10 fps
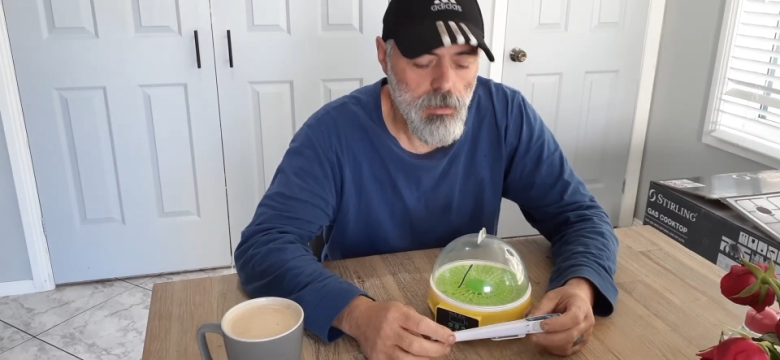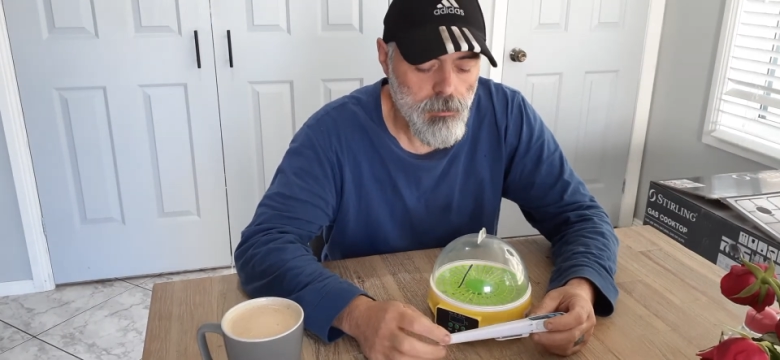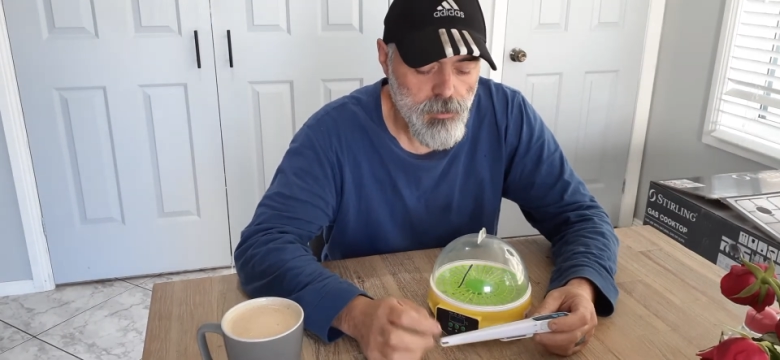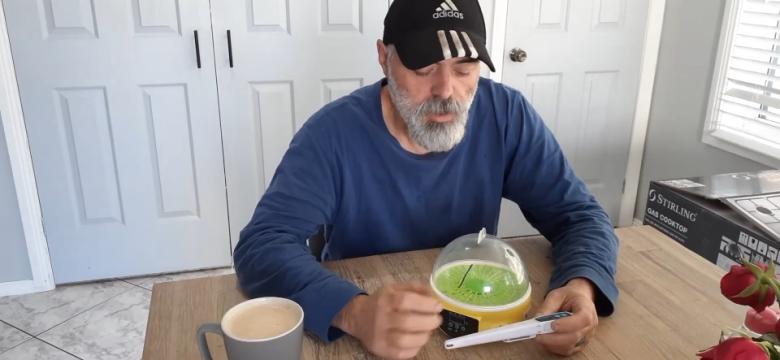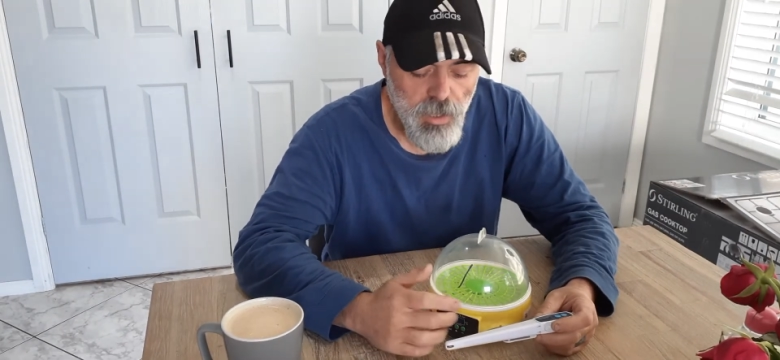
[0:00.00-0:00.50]

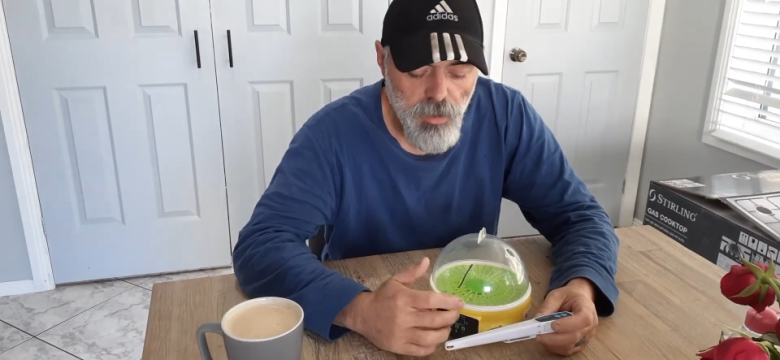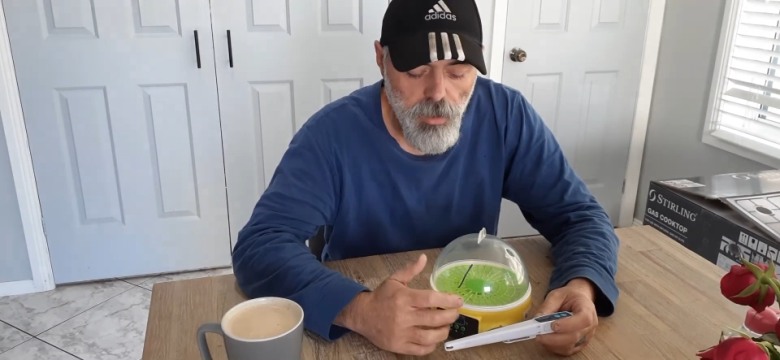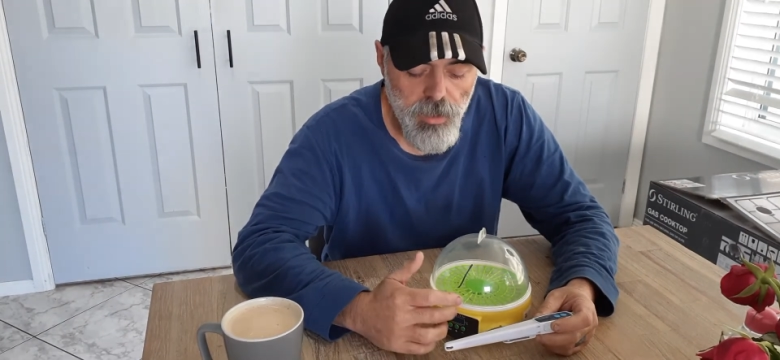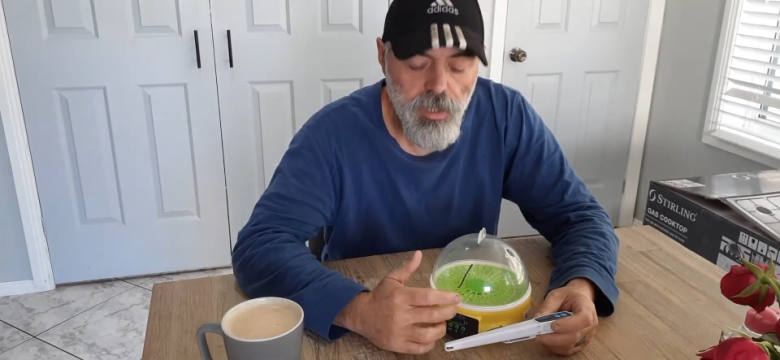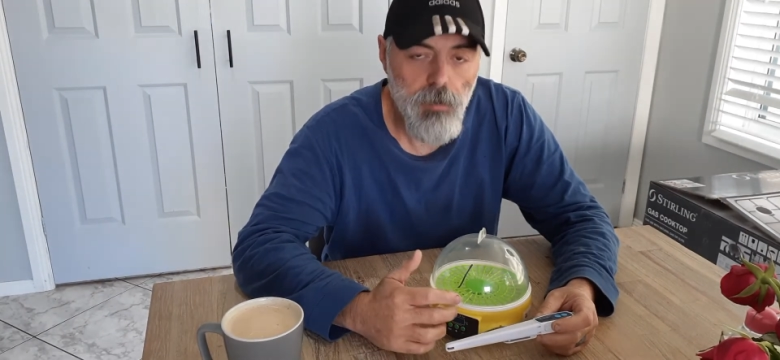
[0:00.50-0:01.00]
So then I
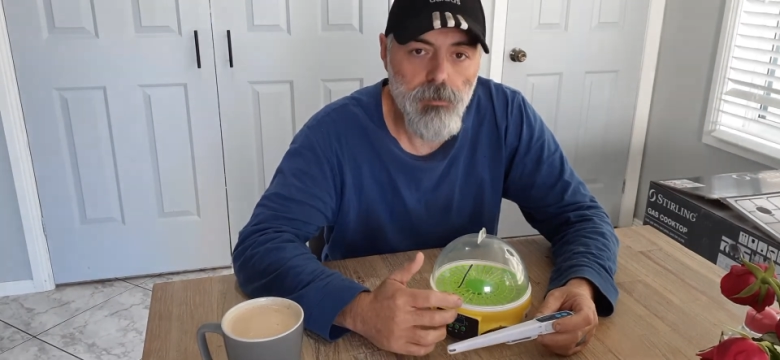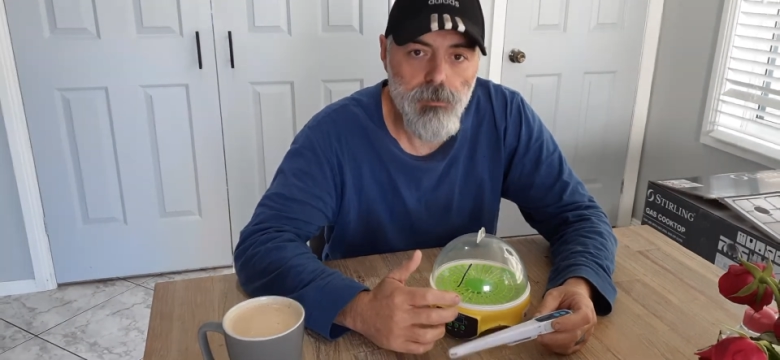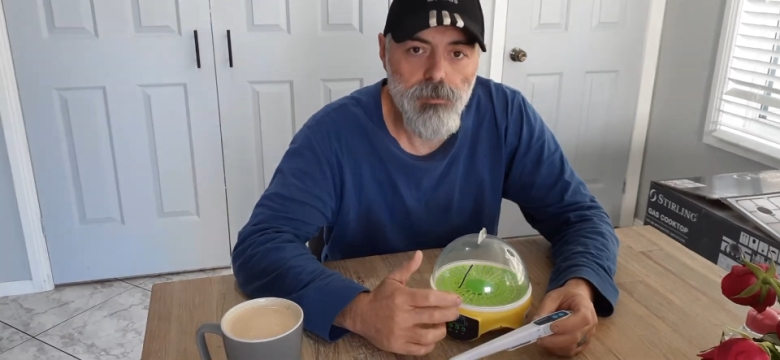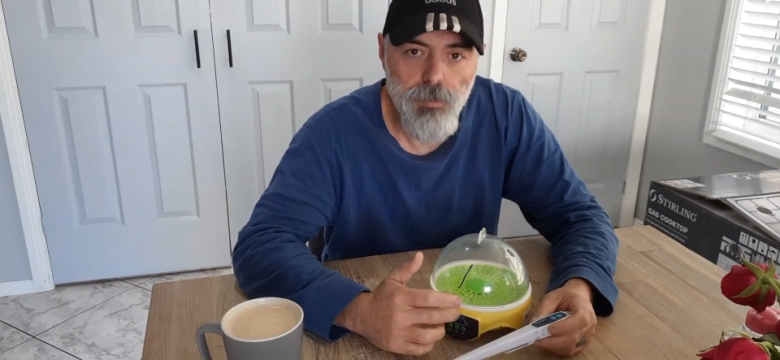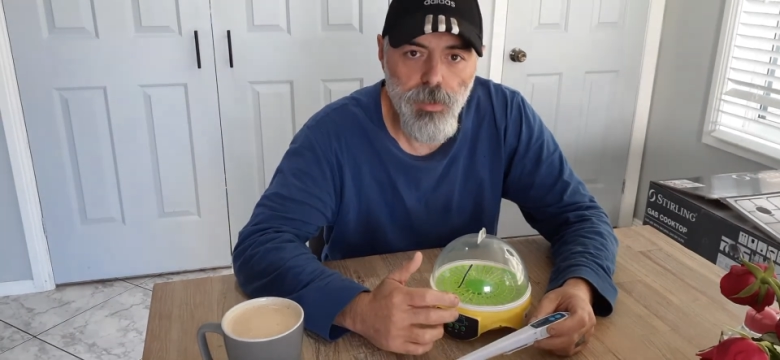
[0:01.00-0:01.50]
ended
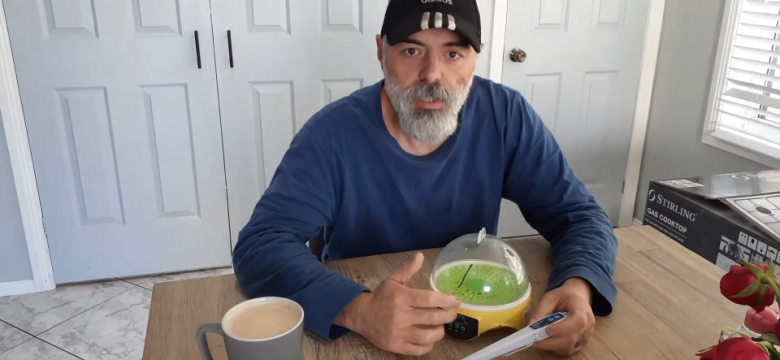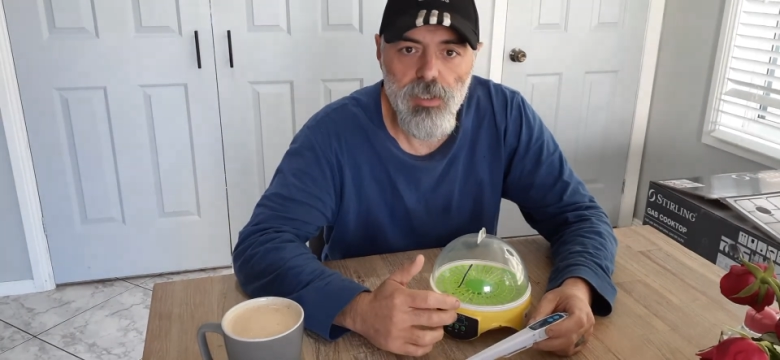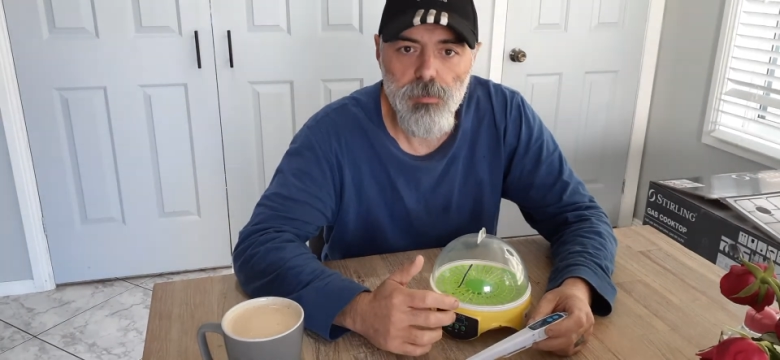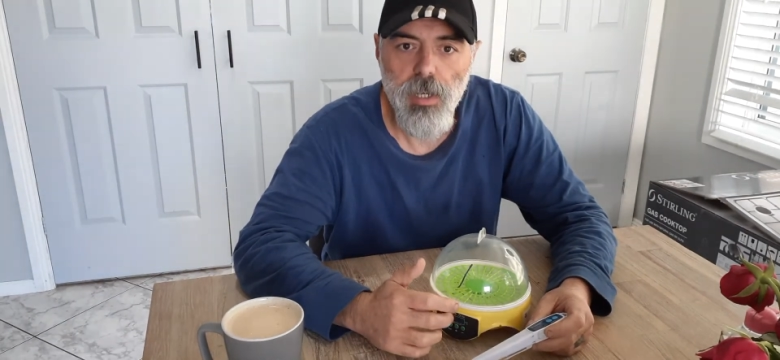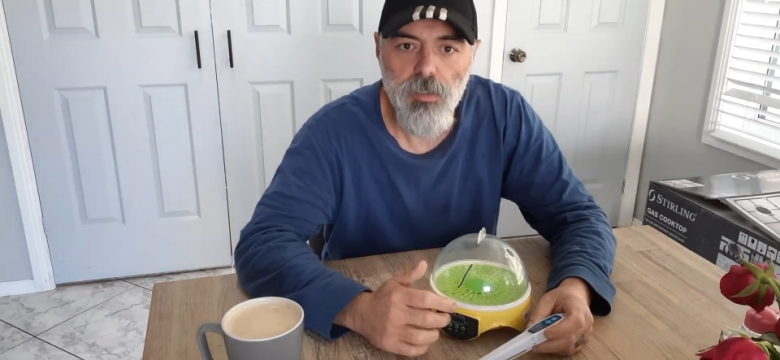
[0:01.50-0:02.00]
up putting this
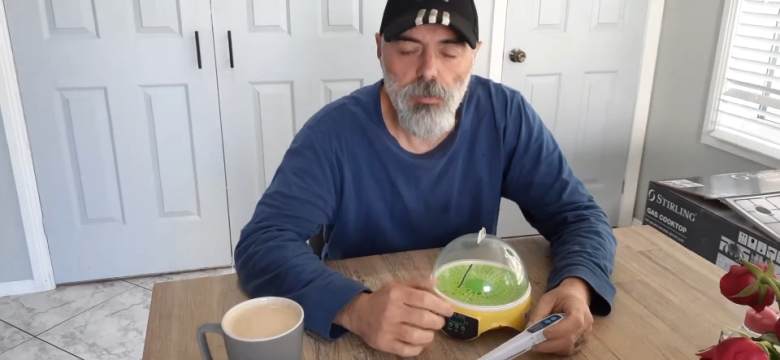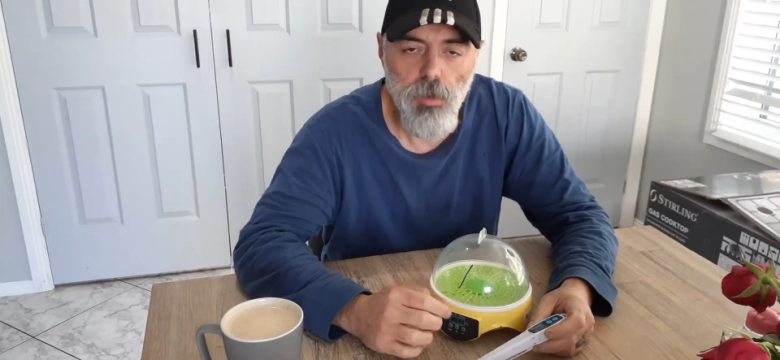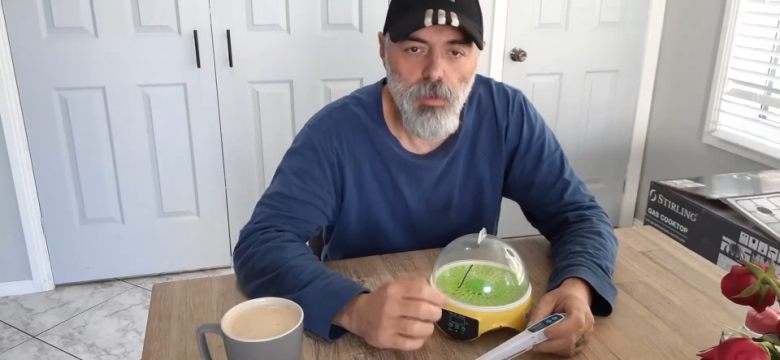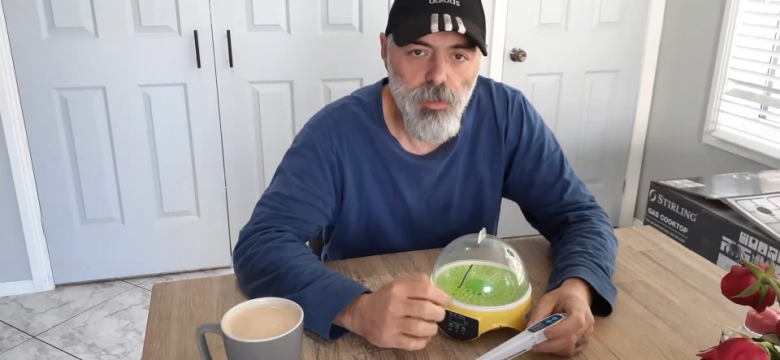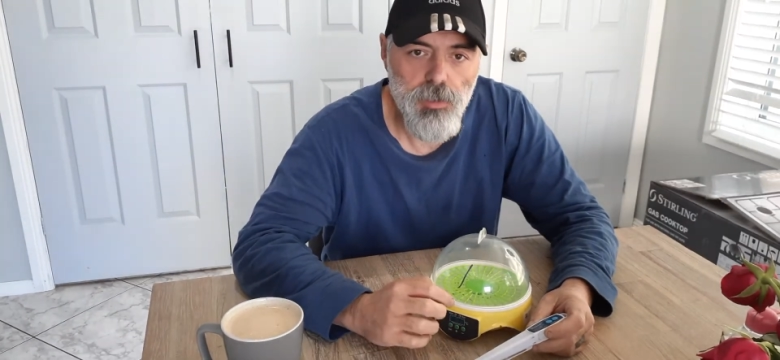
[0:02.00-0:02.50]
back to
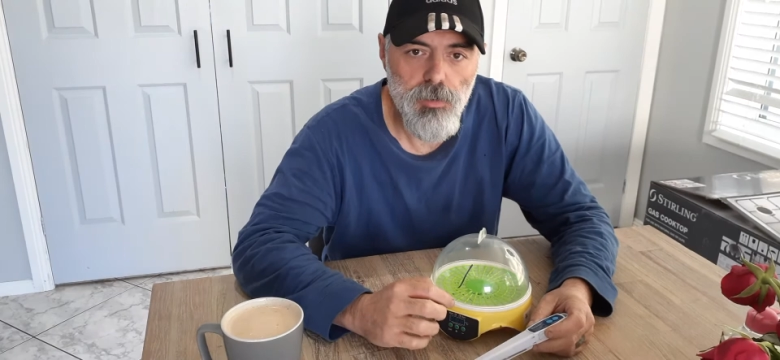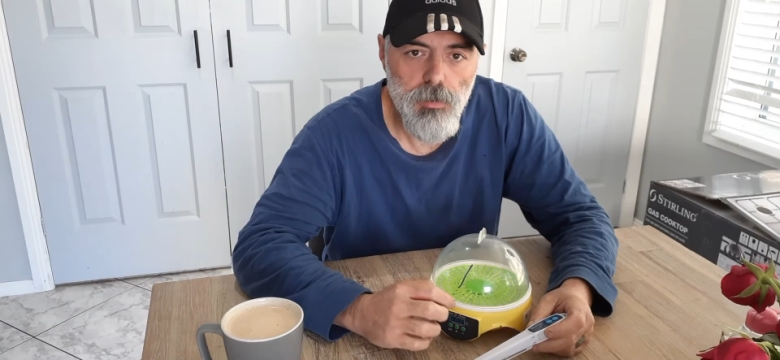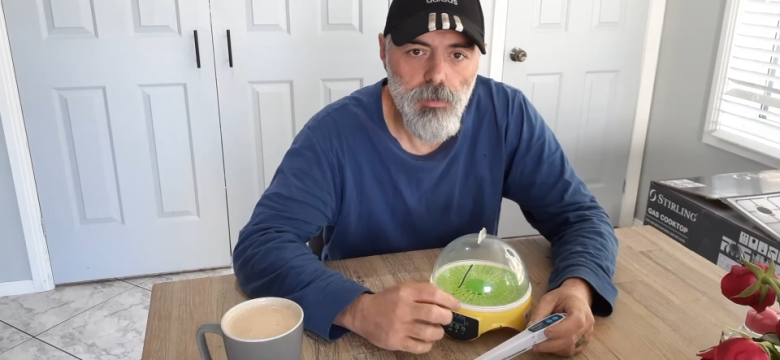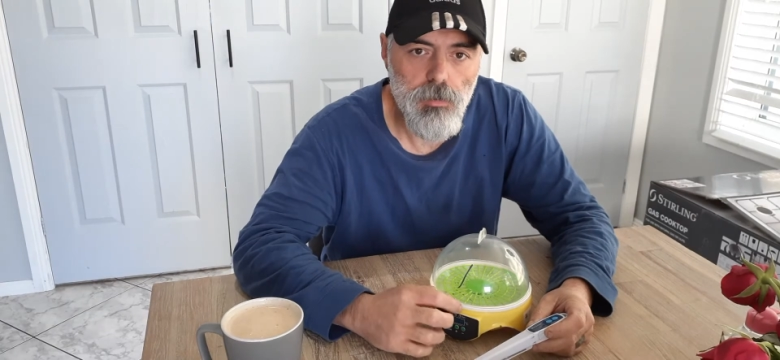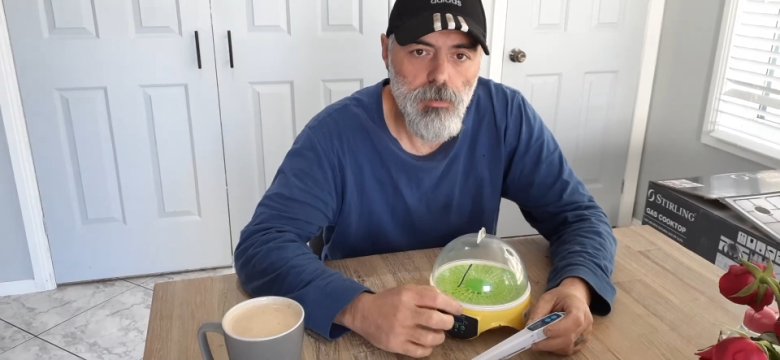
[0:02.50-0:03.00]
my original,